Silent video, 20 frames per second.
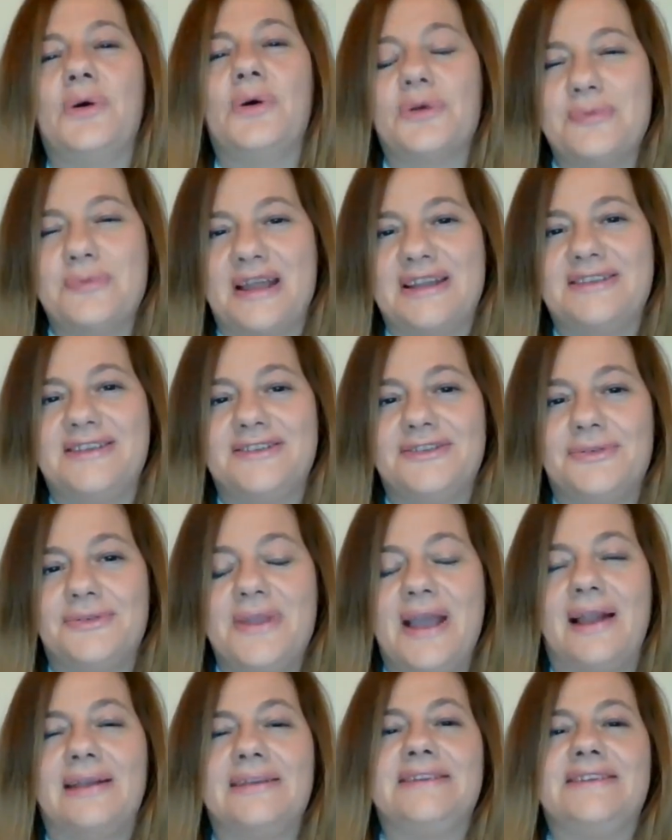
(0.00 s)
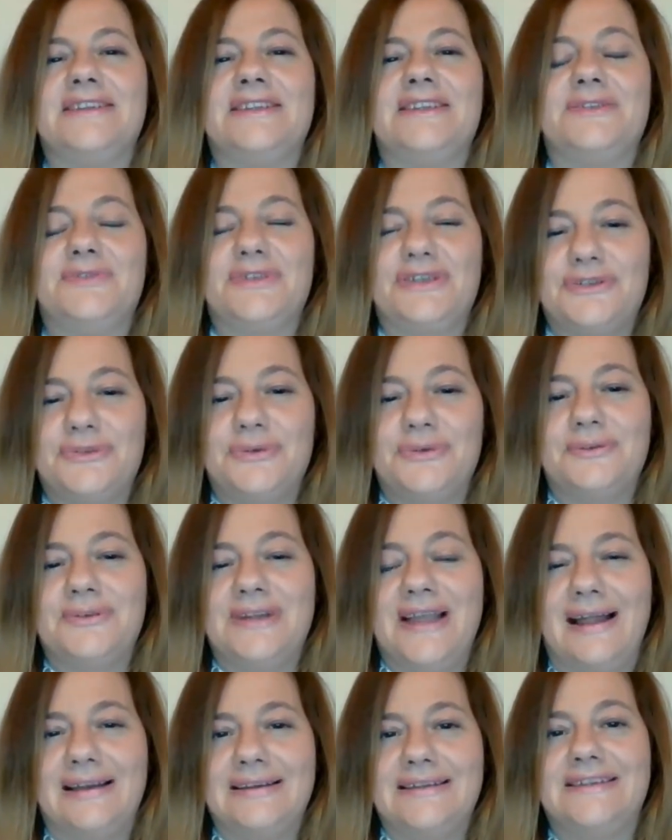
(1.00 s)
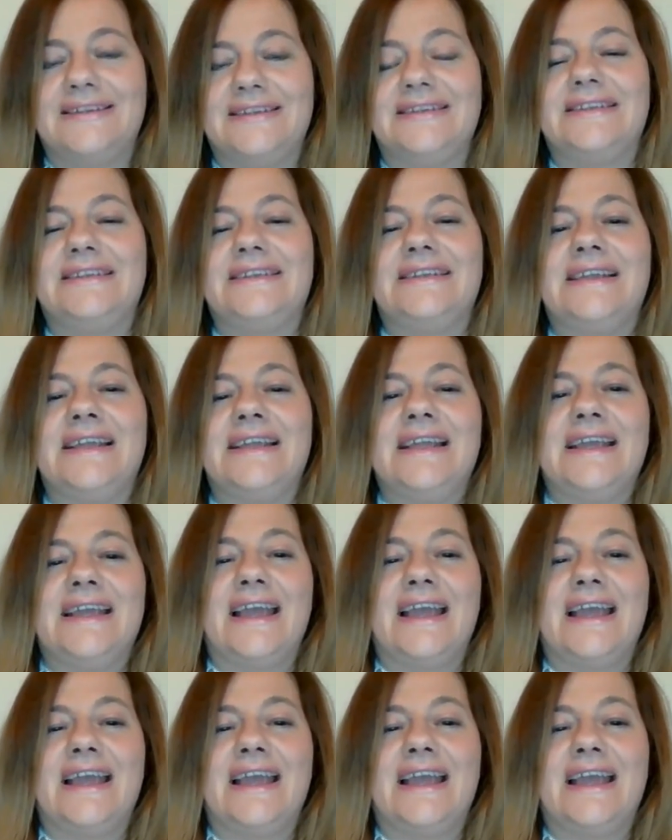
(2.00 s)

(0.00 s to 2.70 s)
augmented reality, virtual reality,